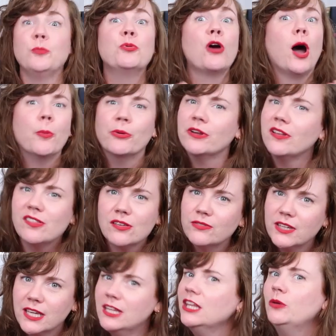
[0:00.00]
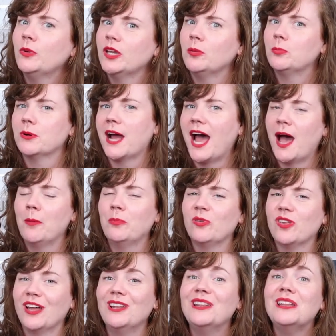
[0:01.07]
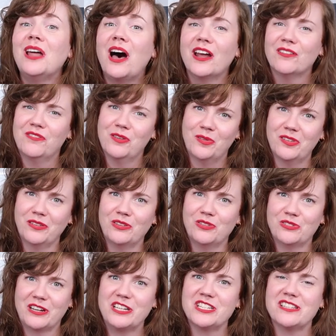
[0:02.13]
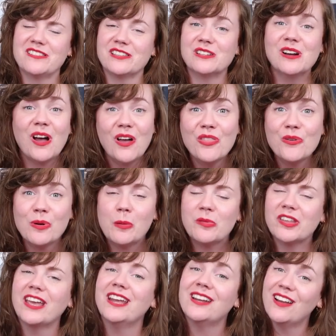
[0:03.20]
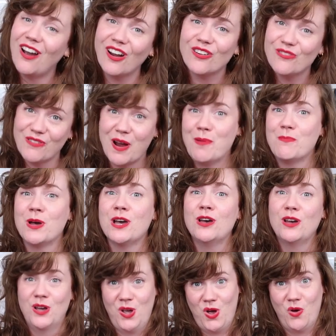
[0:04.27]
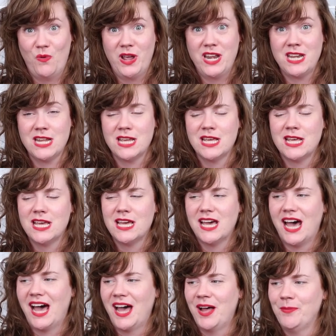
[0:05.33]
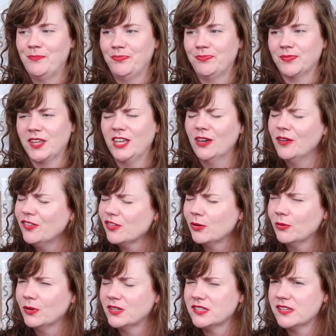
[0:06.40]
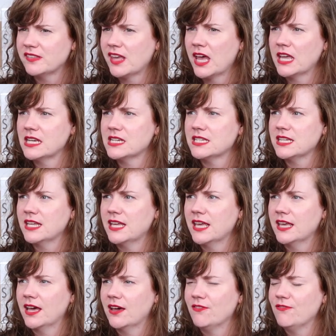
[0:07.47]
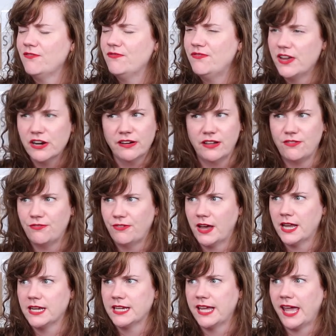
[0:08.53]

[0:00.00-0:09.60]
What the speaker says: properties of Gillyweed, perhaps. A lot of those illustrations that are on the website are from Owen. He also designed a very fun